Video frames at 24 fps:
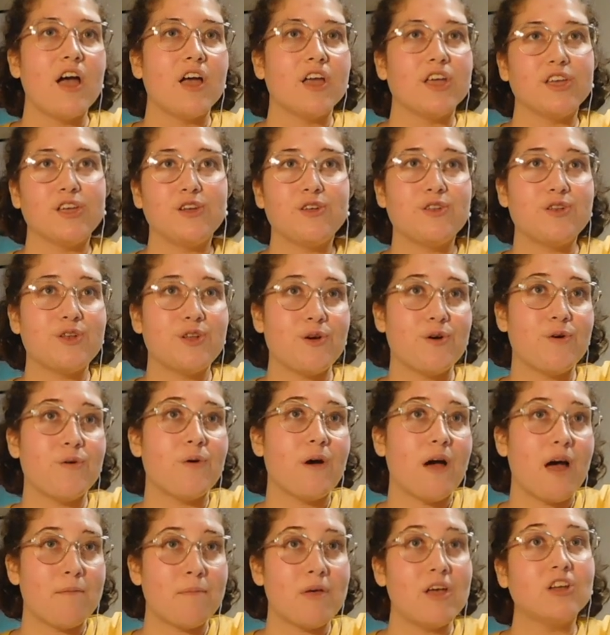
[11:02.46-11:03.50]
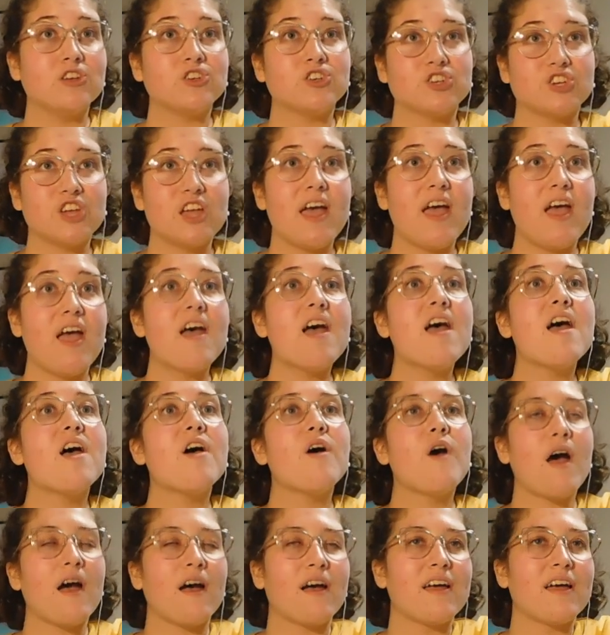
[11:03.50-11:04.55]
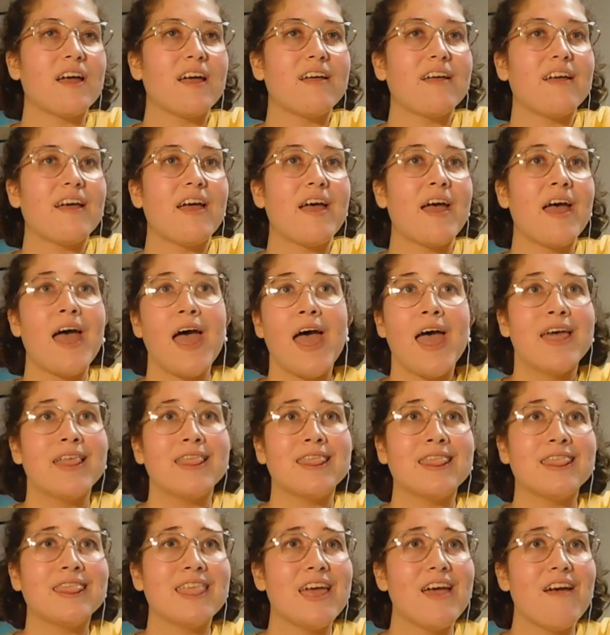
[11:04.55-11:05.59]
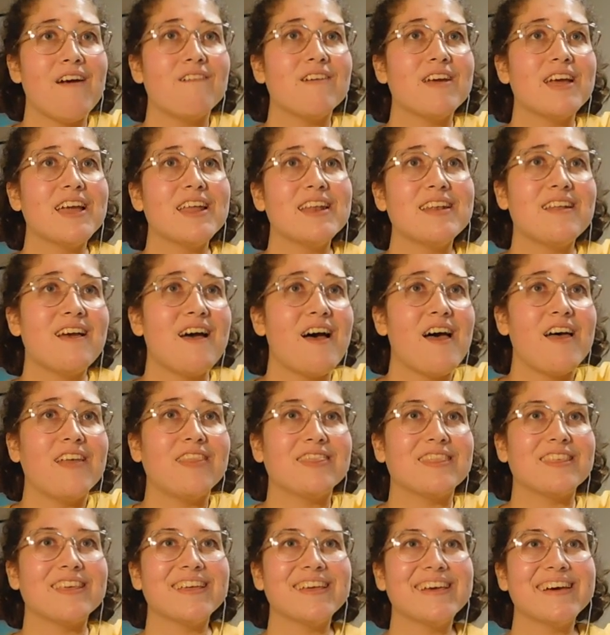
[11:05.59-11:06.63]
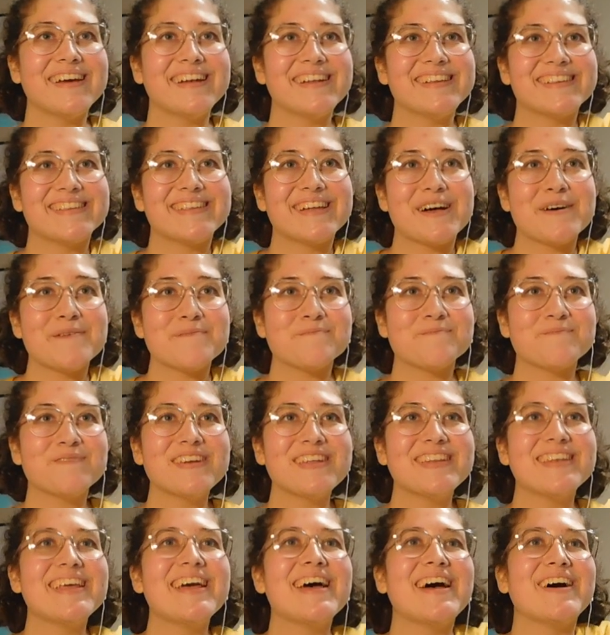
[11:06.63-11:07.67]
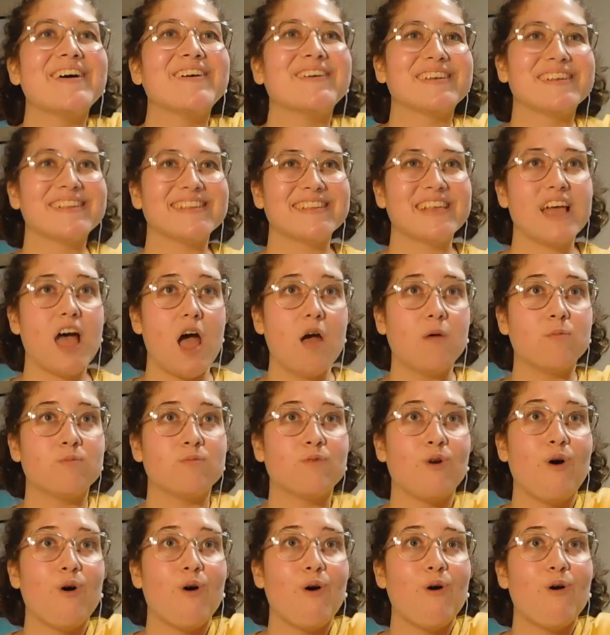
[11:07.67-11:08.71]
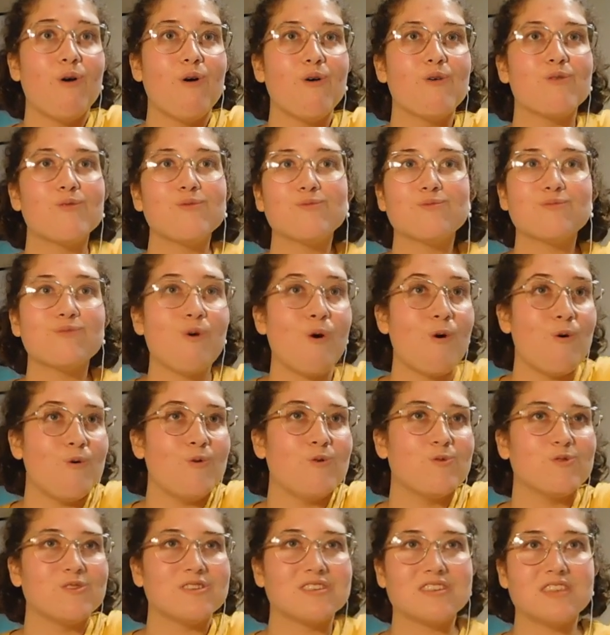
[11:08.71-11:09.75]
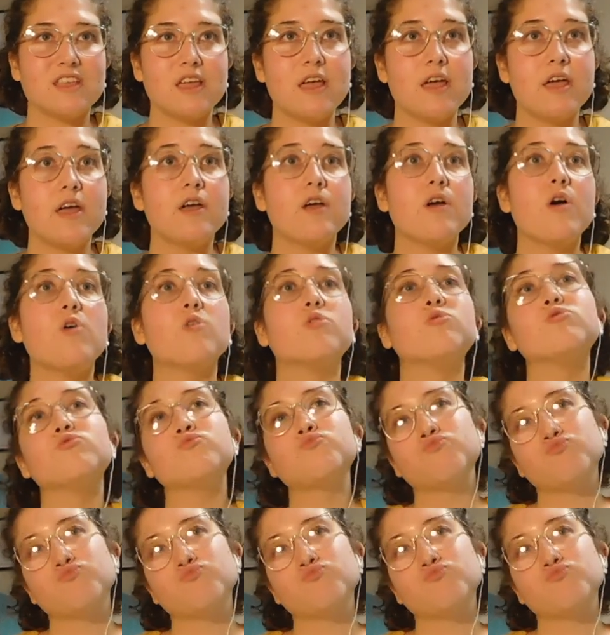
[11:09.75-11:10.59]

you know my share. There ain't nothing gonna stop me now, cause I'm almost there.